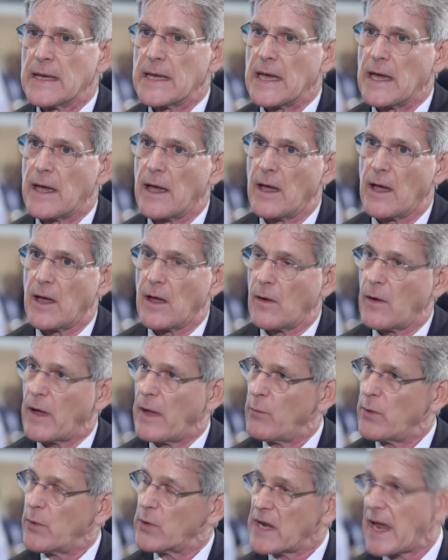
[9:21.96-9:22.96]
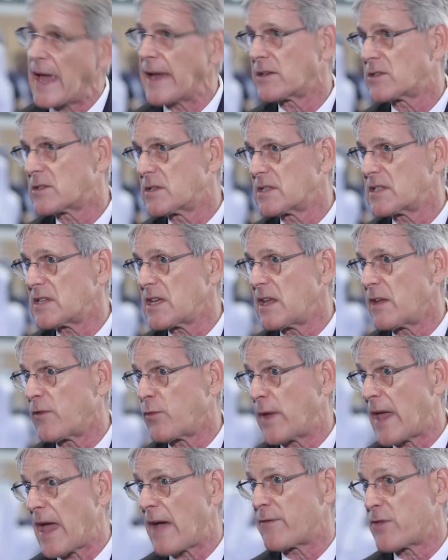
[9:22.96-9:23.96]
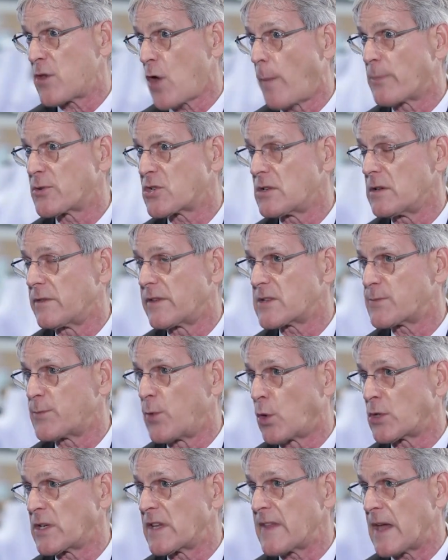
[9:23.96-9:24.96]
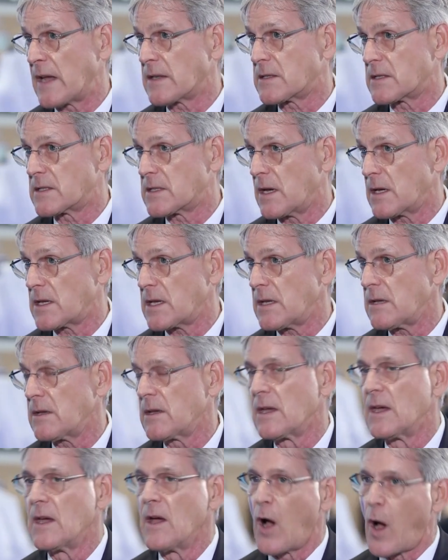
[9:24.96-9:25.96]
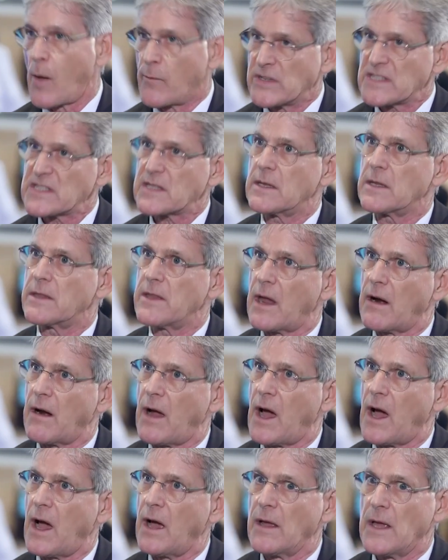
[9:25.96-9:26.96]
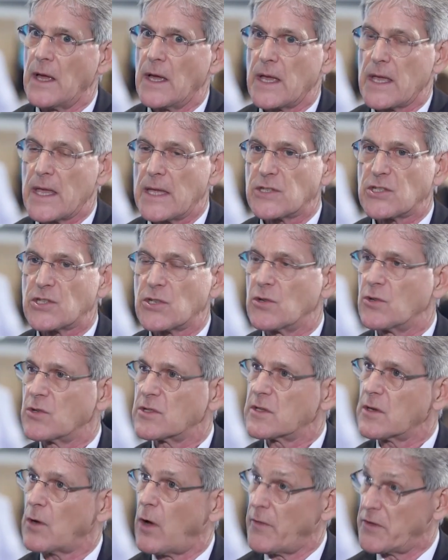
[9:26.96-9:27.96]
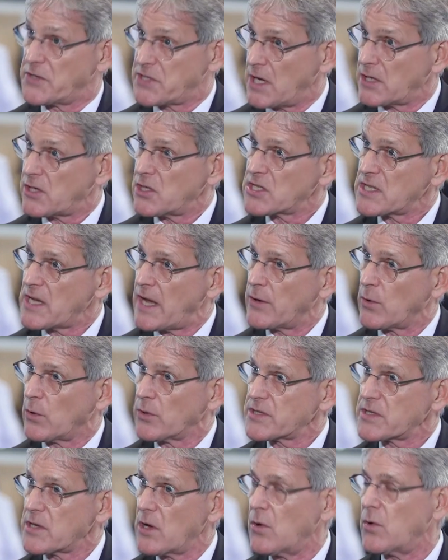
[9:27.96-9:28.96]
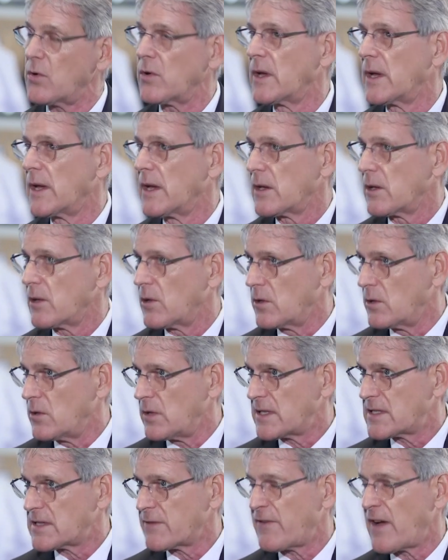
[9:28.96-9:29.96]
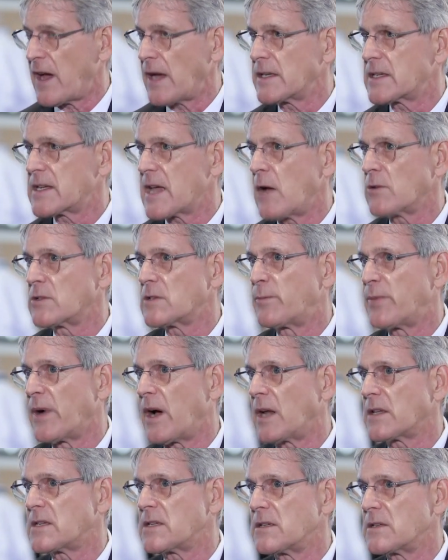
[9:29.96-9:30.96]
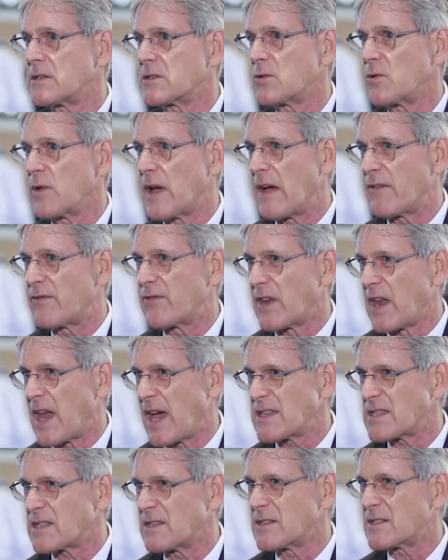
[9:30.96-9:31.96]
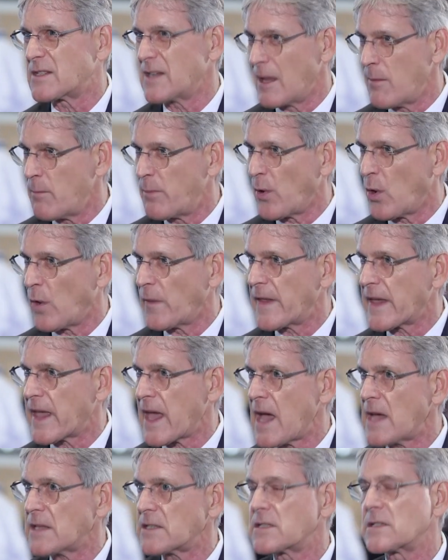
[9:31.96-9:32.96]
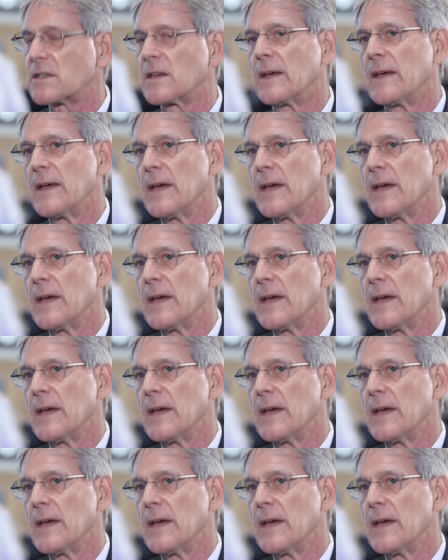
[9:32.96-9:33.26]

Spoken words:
And we would like to see if we have the option of exporting that to Turkey. Obviously, there are issues on the Turkish side also. You need to find counterparties who have the license to import the gas.